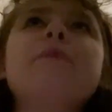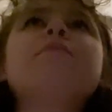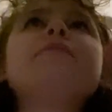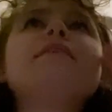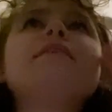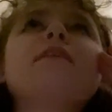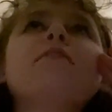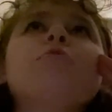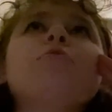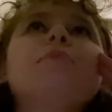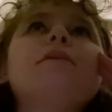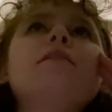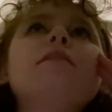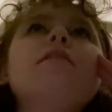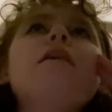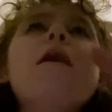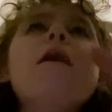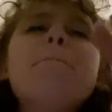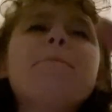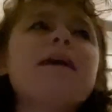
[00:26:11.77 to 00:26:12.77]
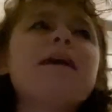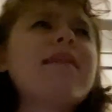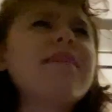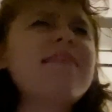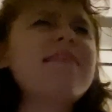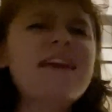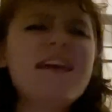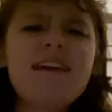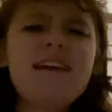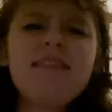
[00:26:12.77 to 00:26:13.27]
with Gilbert. But I
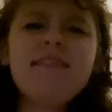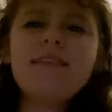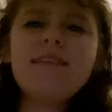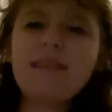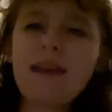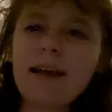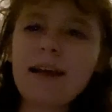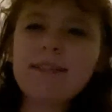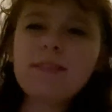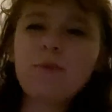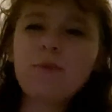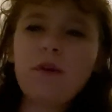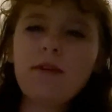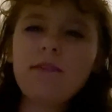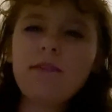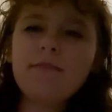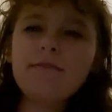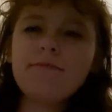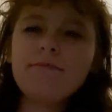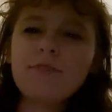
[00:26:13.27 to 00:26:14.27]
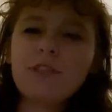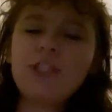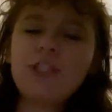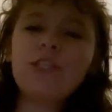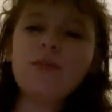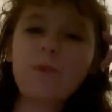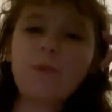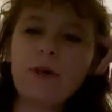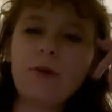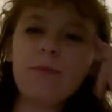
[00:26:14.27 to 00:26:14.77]
think in the next one, she
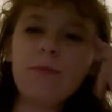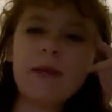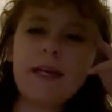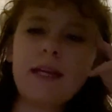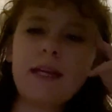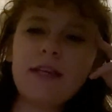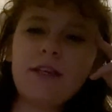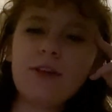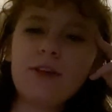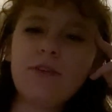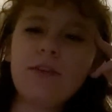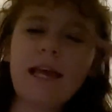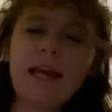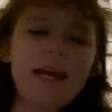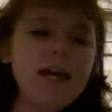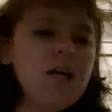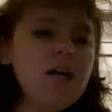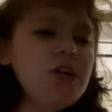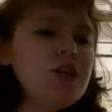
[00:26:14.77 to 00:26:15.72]
will be, you know, like,